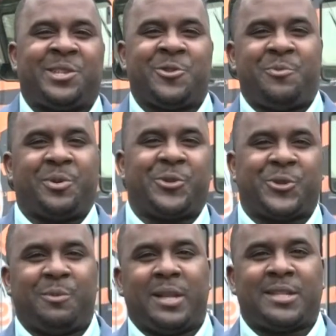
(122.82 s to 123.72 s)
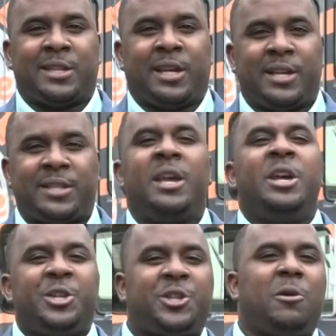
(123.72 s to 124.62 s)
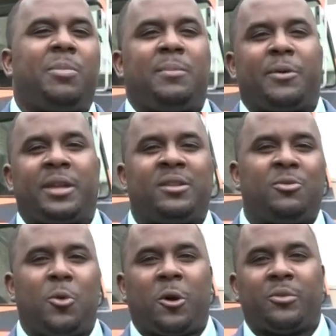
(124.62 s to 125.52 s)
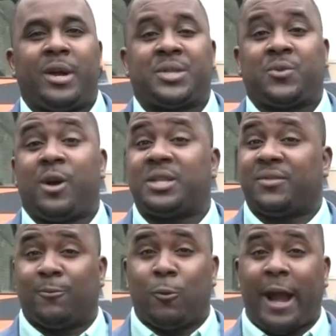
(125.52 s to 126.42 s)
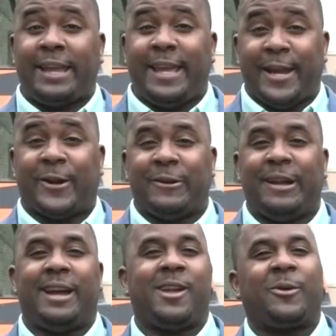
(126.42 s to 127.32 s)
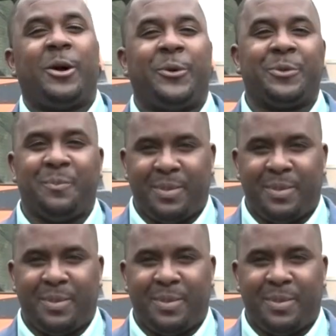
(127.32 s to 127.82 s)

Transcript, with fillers: digital producer, Melissa Gus, she'll be bringing you more on restaurants from right here in our own